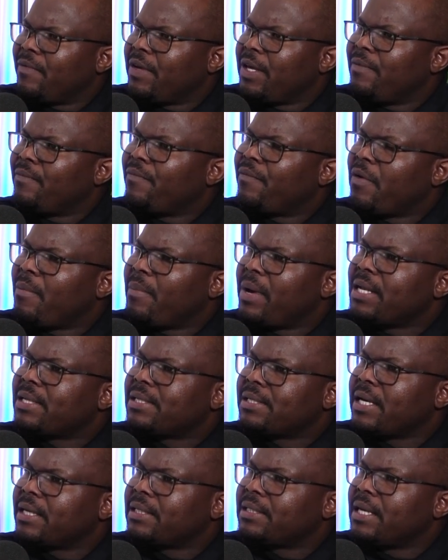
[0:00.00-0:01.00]
informal
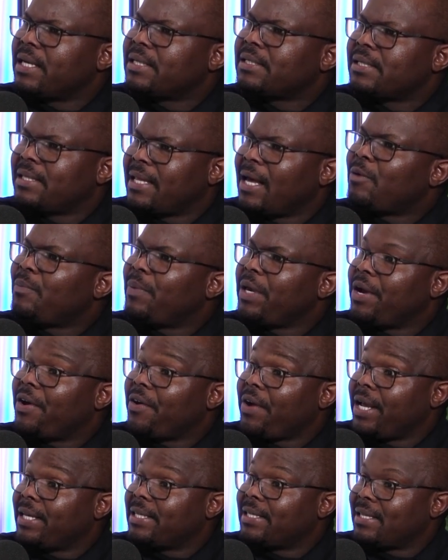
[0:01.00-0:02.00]
sectors. That would be great.